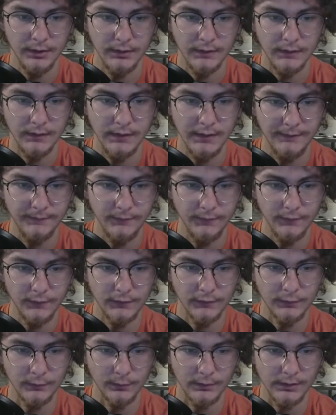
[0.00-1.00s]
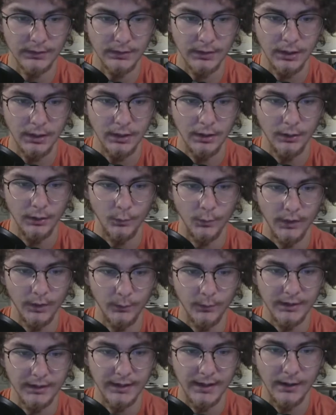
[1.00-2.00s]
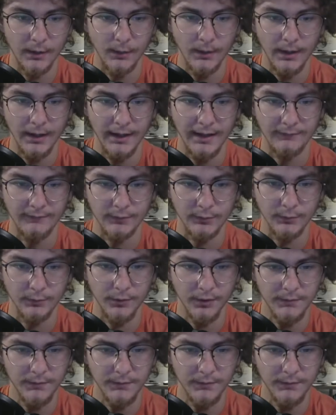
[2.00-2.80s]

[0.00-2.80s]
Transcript: left of the screen where we now have it.